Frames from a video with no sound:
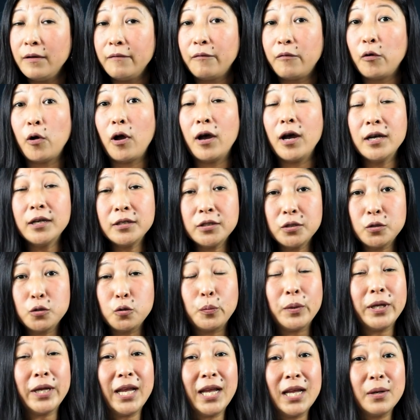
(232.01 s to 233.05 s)
for us to
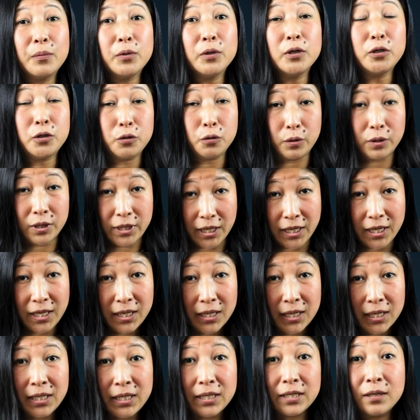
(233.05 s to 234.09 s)
be able to
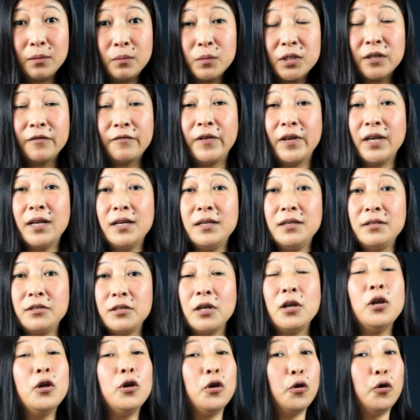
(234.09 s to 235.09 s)
think in terms of English,